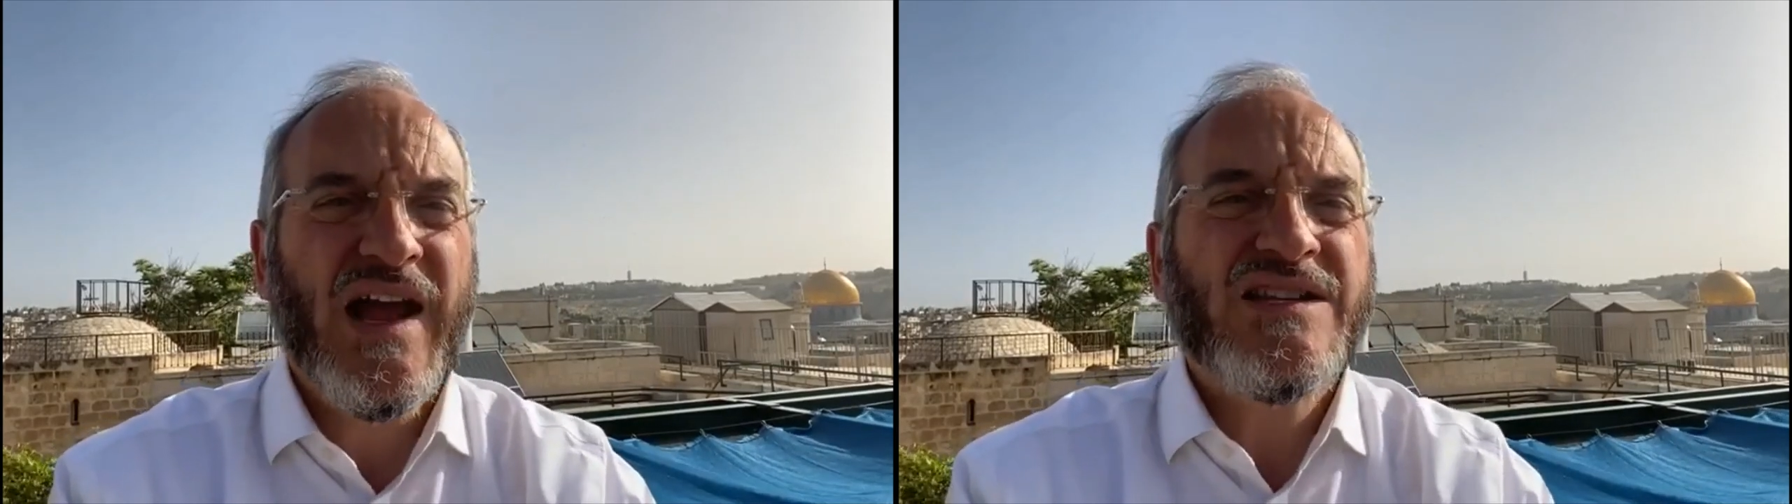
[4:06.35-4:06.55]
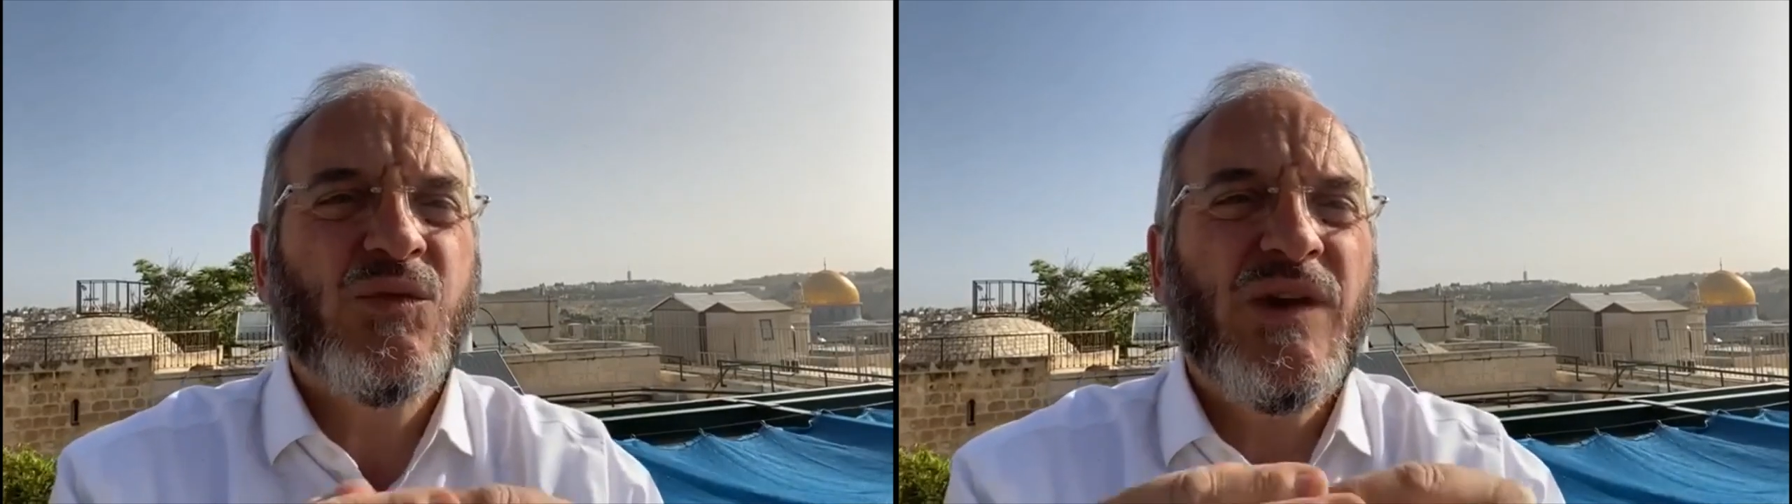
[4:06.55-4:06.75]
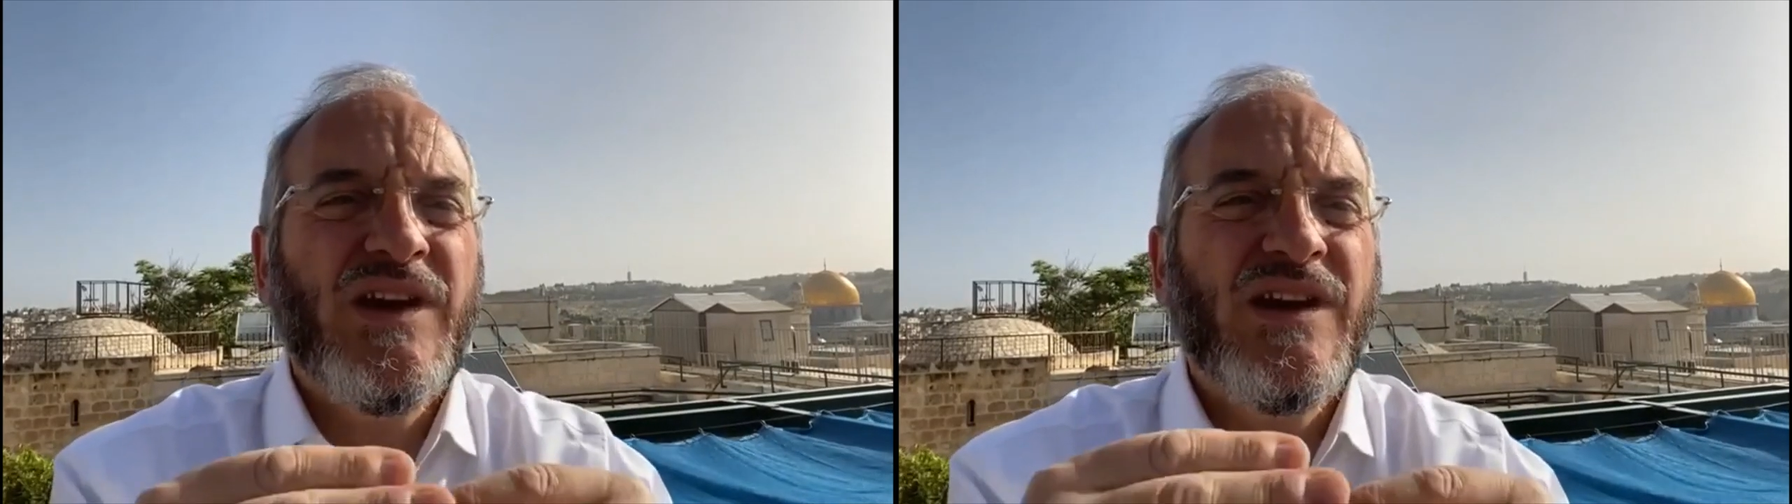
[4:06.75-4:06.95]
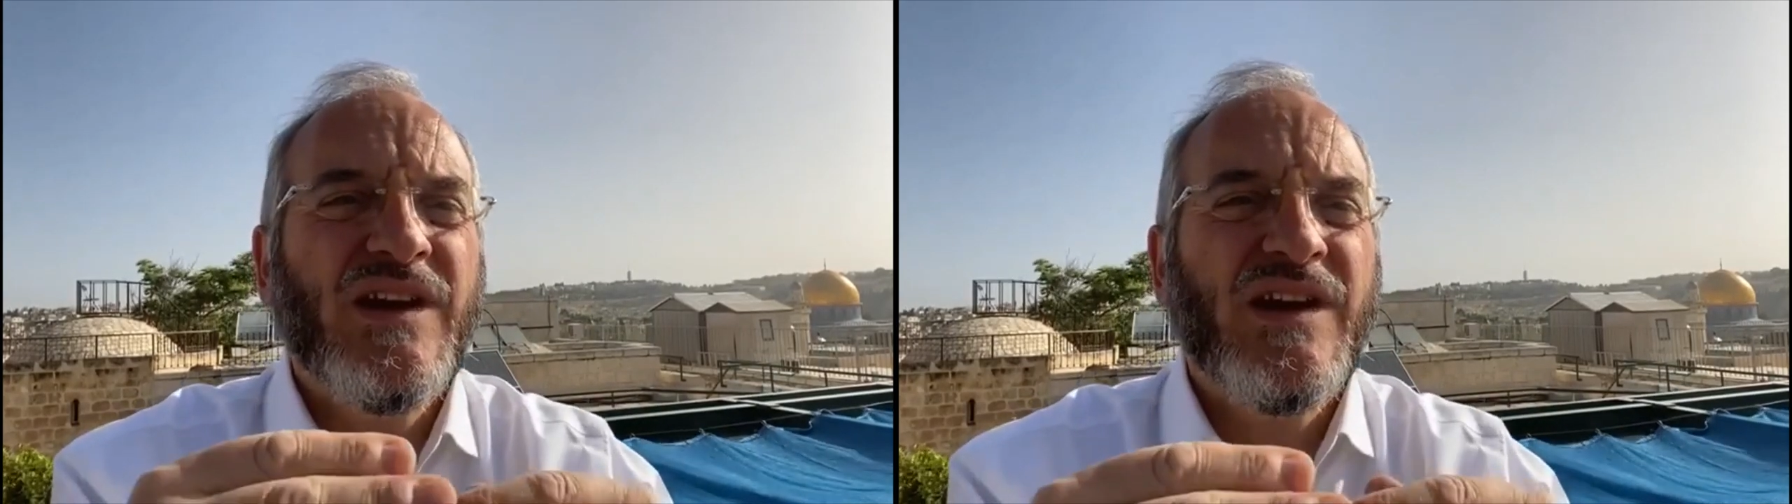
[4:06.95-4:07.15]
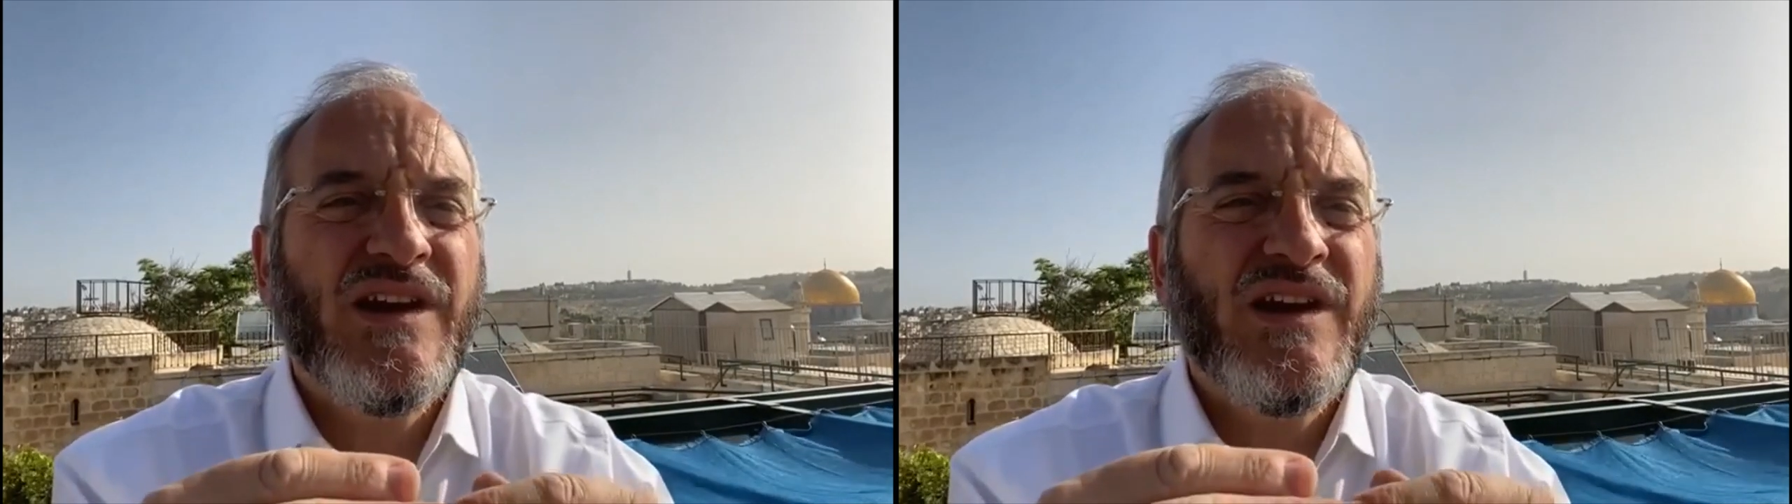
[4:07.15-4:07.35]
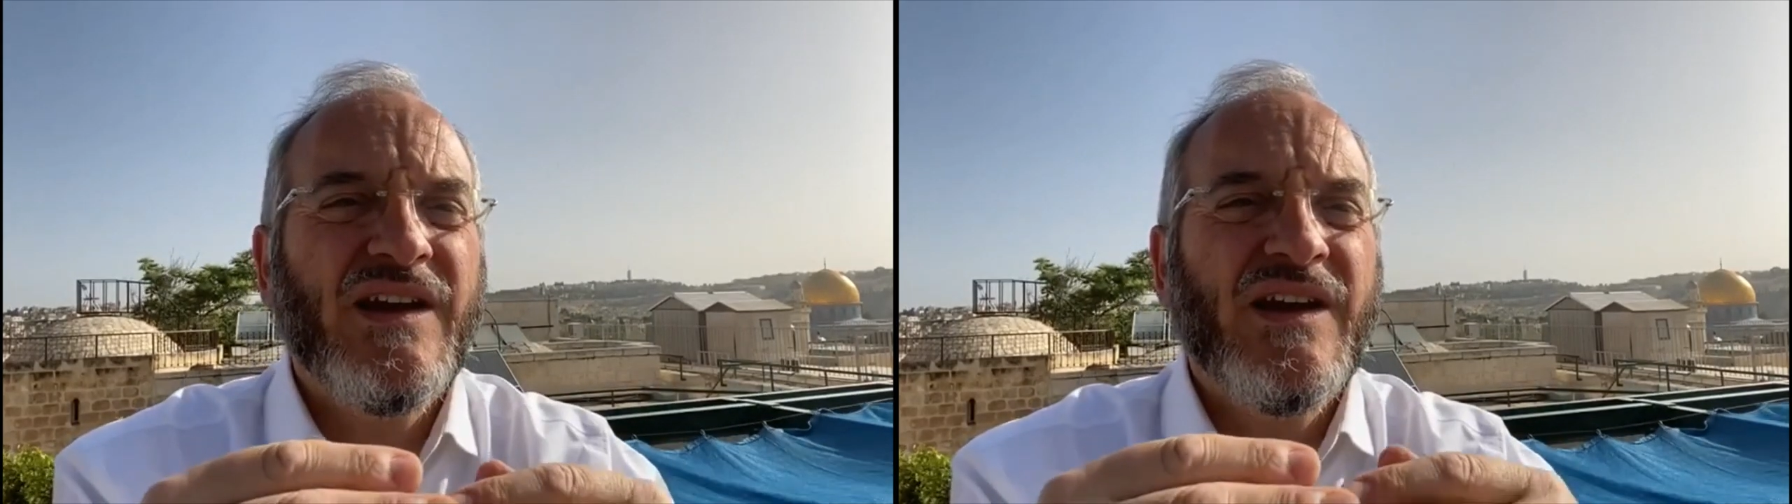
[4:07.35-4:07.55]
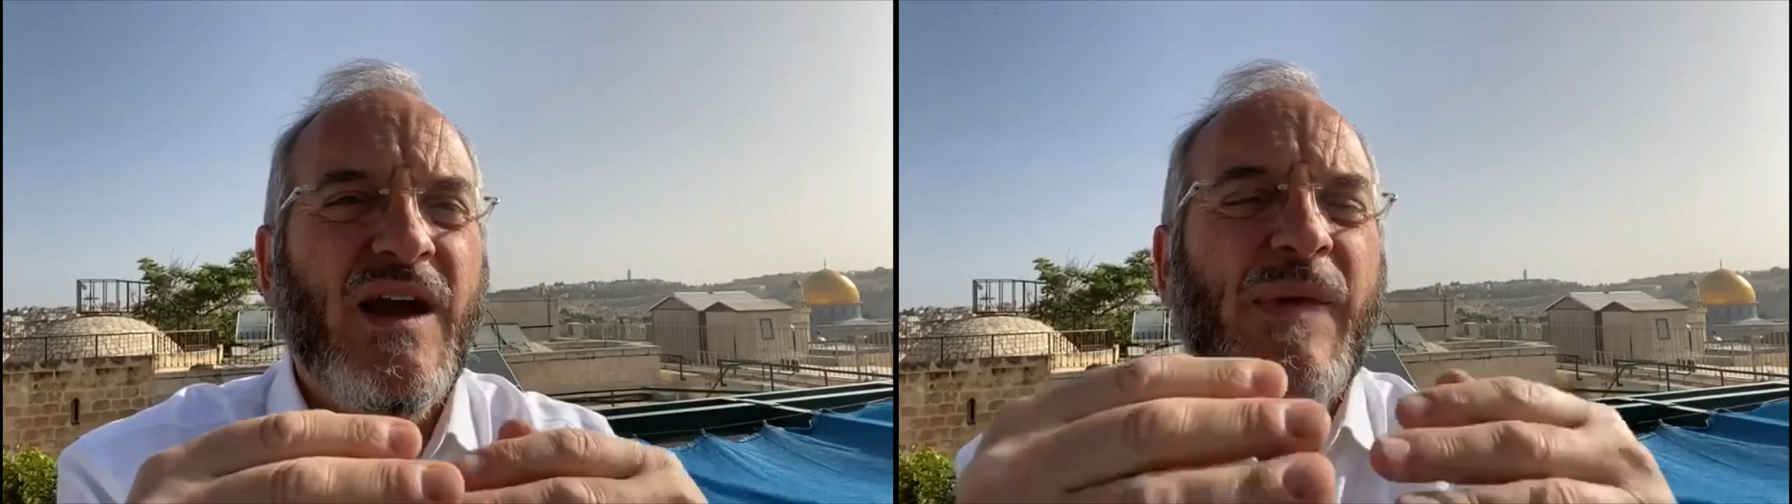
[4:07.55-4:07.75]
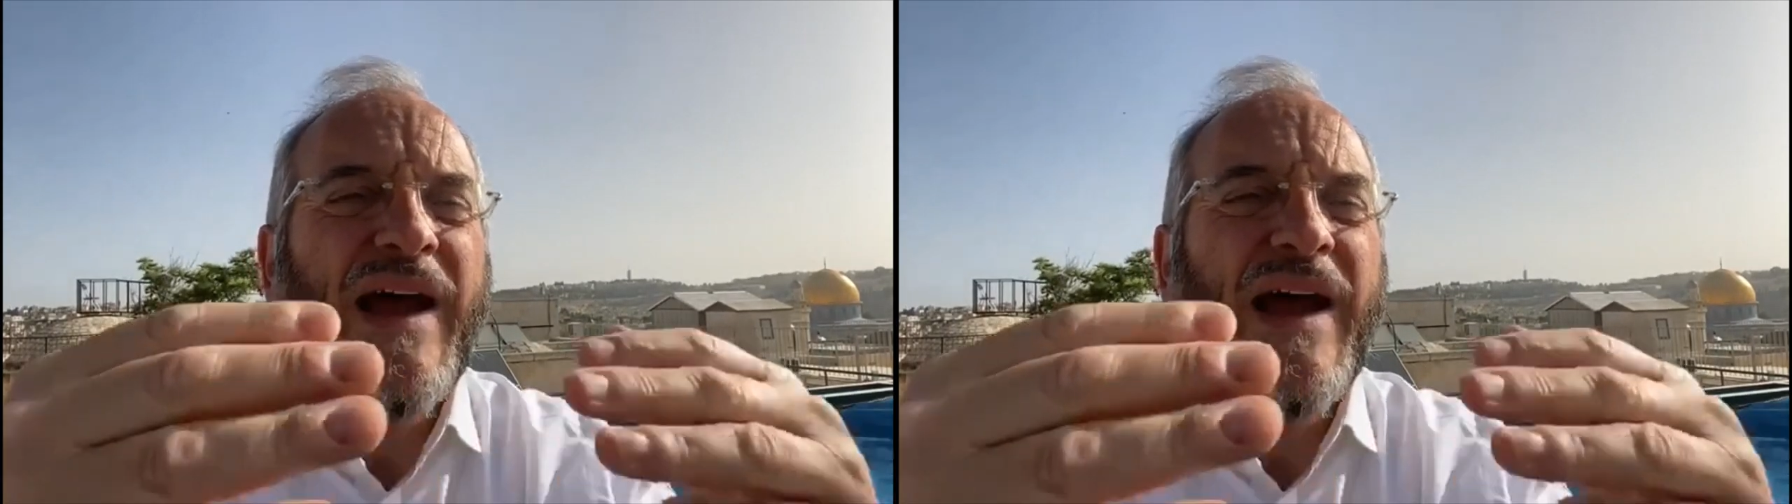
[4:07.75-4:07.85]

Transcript: As we come